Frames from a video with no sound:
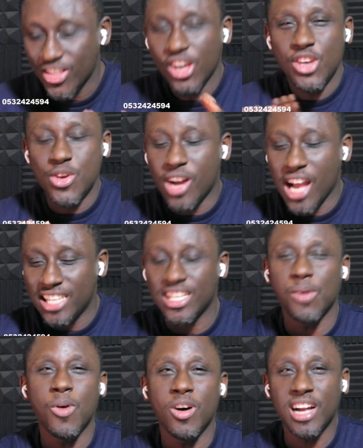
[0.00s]
You guys are
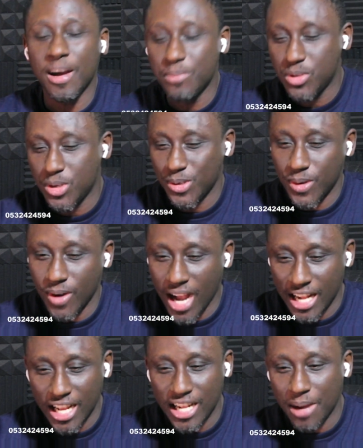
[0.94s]
welcome to
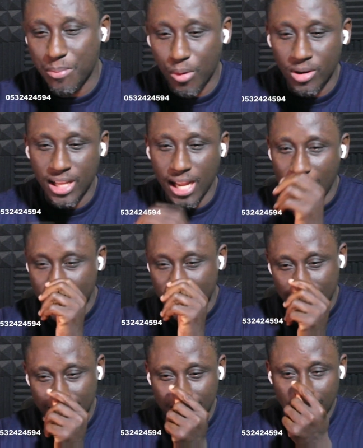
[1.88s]
another broadcast.